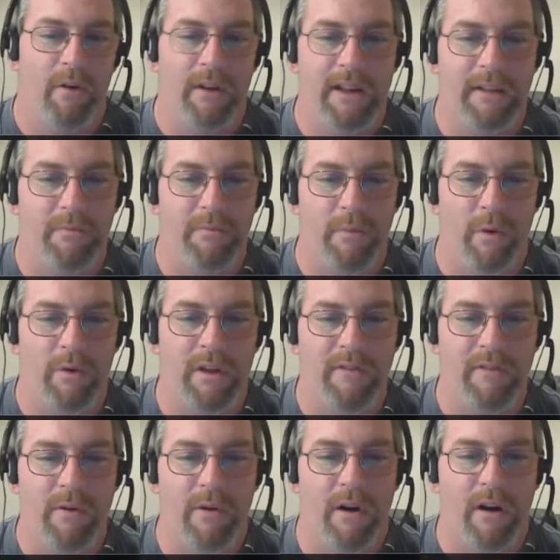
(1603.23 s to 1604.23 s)
Only it won't
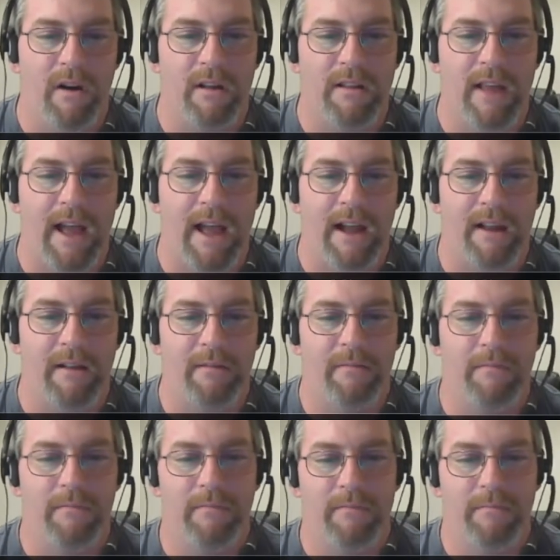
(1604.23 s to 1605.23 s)
give you a heart attack
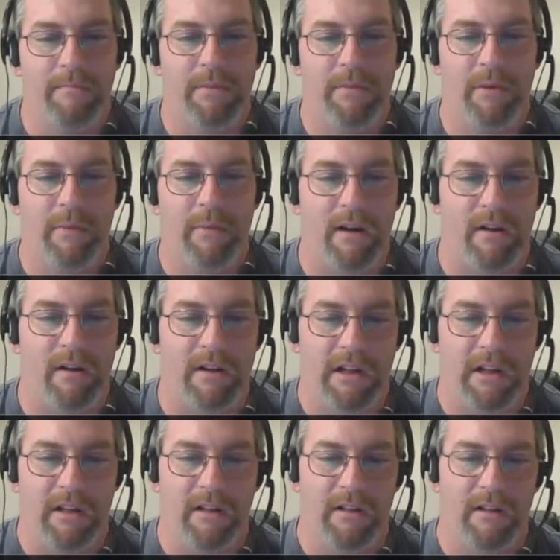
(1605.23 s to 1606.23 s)
and put weight on
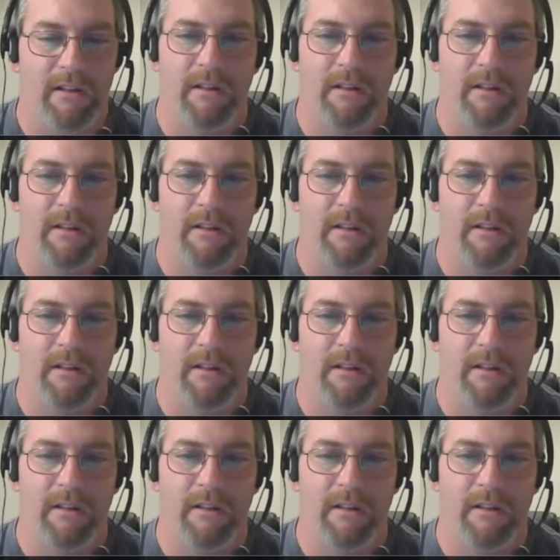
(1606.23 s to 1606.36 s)
you.